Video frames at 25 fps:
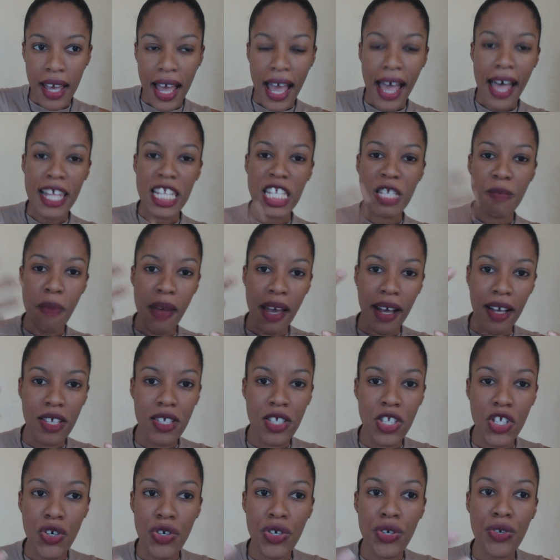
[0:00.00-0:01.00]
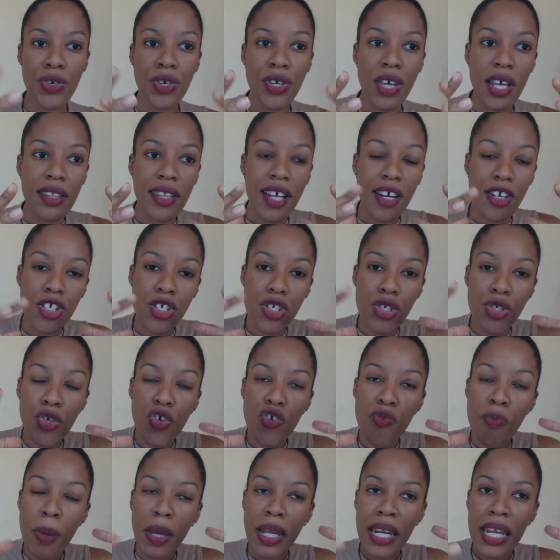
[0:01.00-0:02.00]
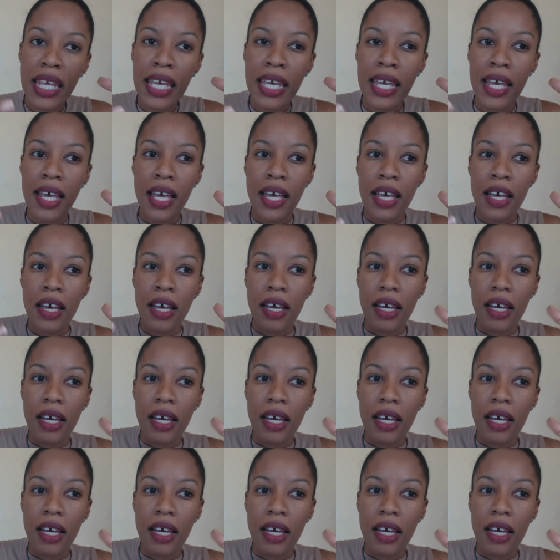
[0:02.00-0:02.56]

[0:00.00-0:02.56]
aspects. So there's too many